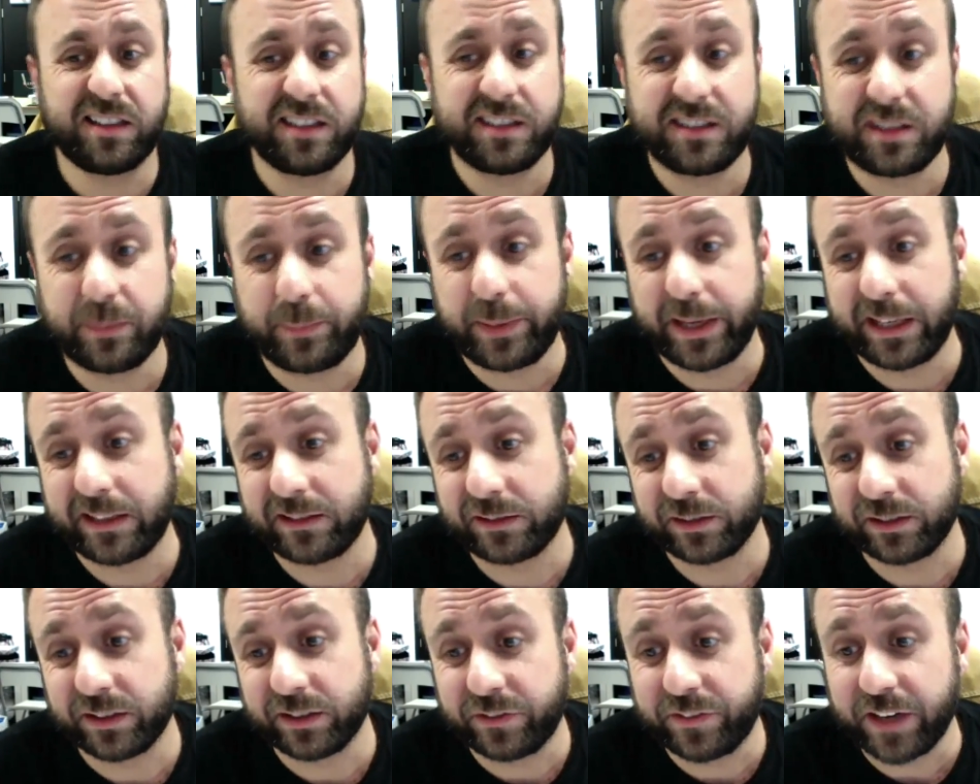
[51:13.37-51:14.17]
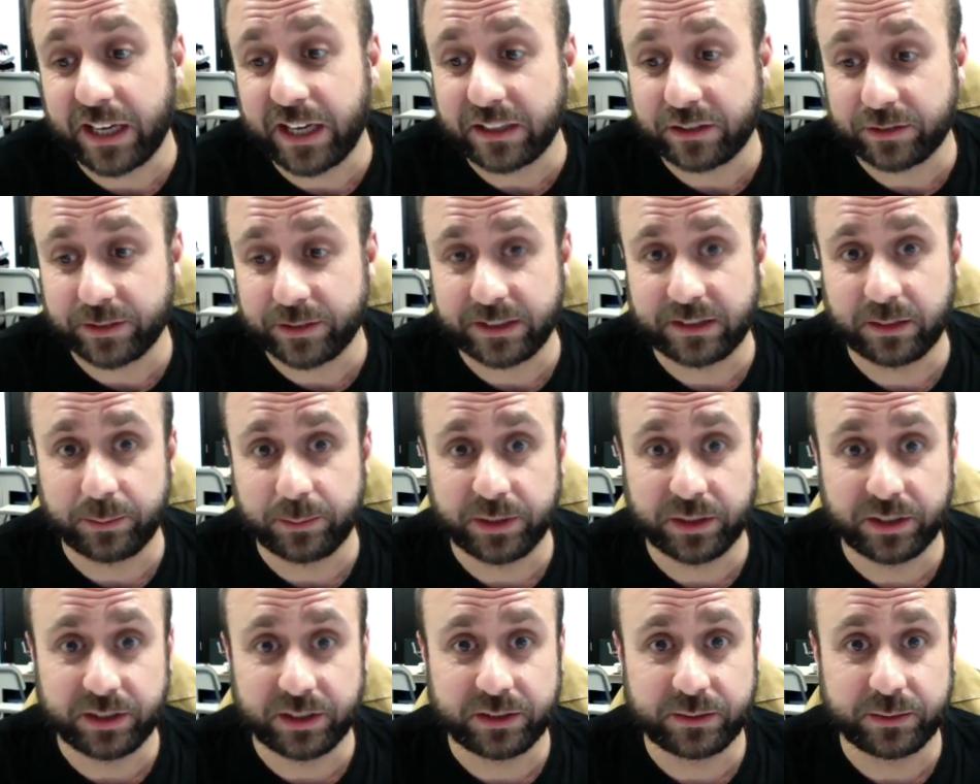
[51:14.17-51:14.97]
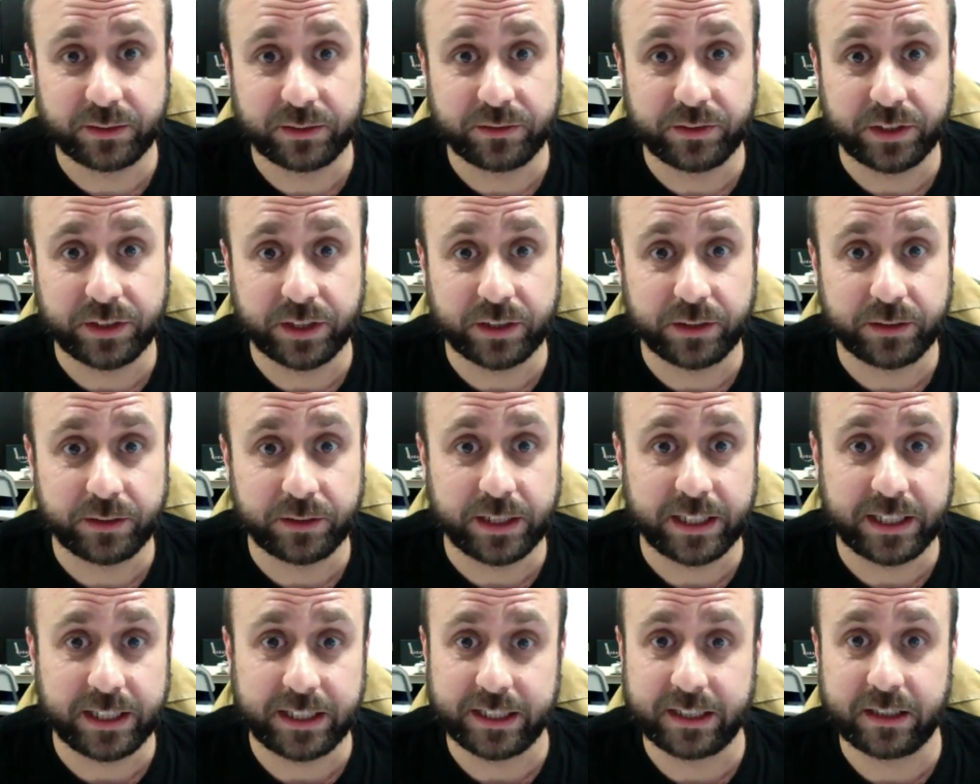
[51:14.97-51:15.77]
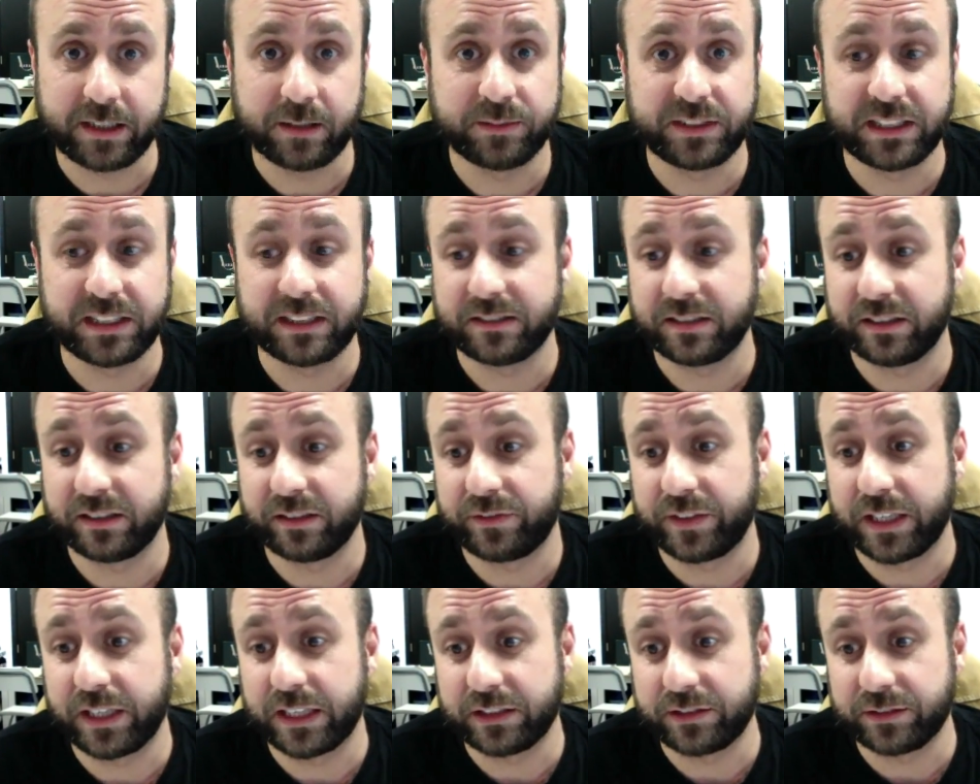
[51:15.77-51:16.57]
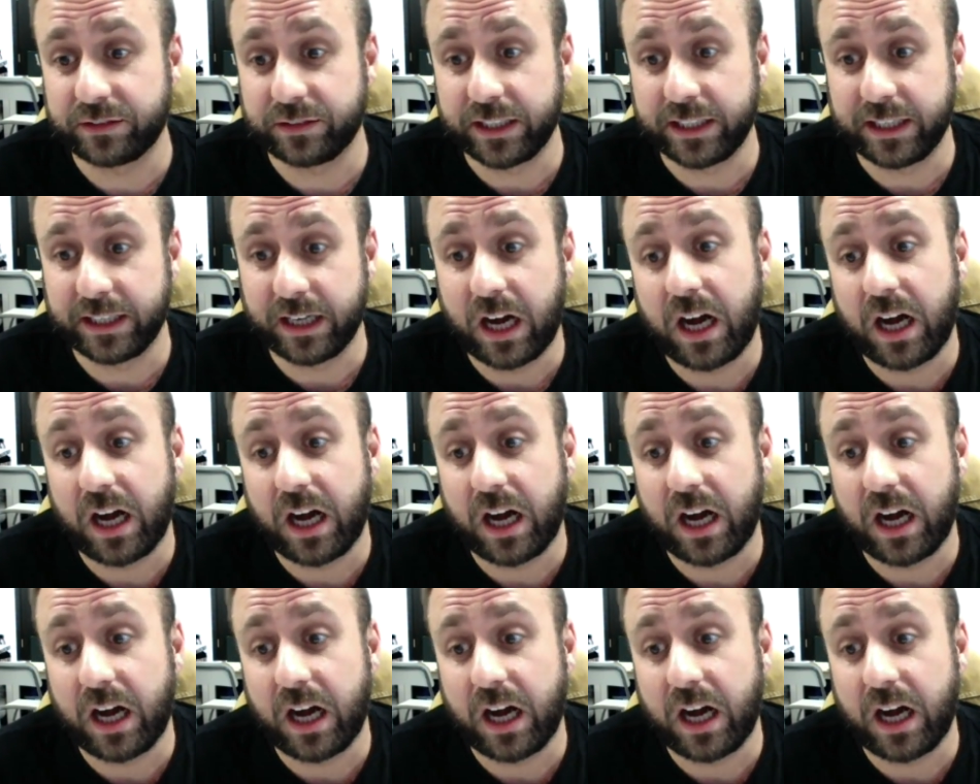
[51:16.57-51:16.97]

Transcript: Depends on the factory, to be honest with you. It comes down to the factory.